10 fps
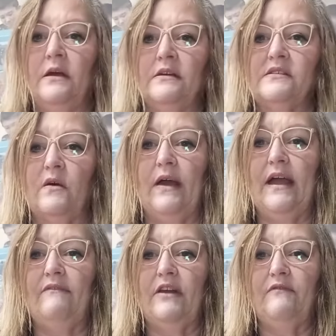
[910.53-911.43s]
So I
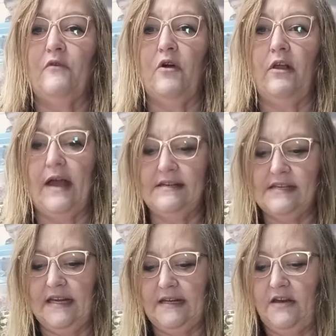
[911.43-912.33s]
have enough royal
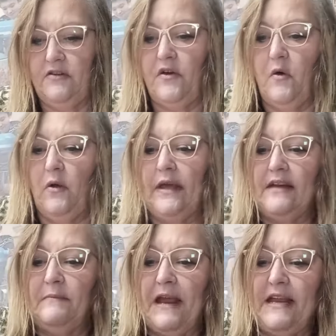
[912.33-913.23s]
icing in here to hold
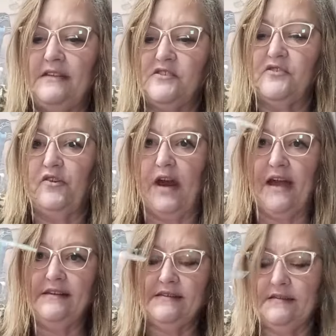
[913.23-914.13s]
on to my Easter
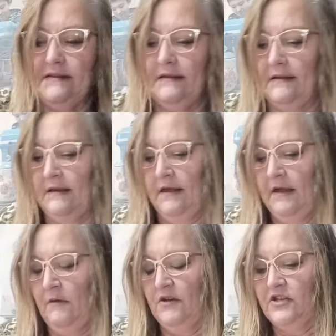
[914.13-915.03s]
grass,
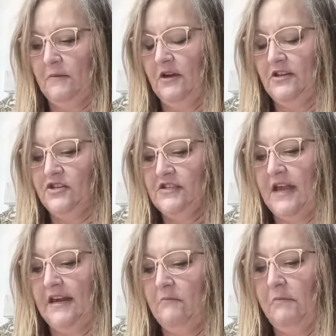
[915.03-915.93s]
which I'm going to just
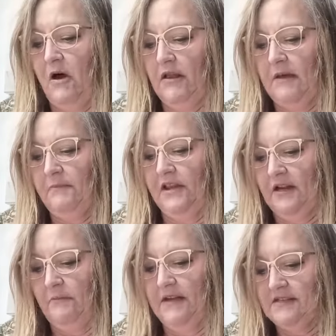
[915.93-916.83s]
kind of ball up a
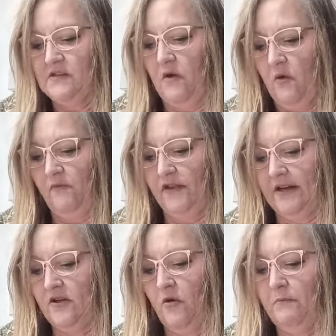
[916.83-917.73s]
little bit so
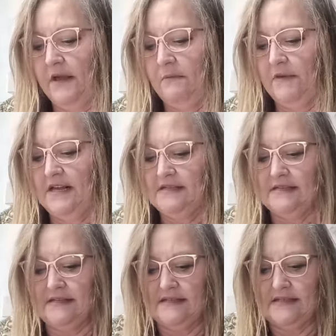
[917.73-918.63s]
hopefully no big
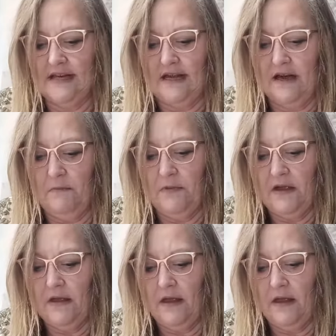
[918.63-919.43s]
pieces stick up.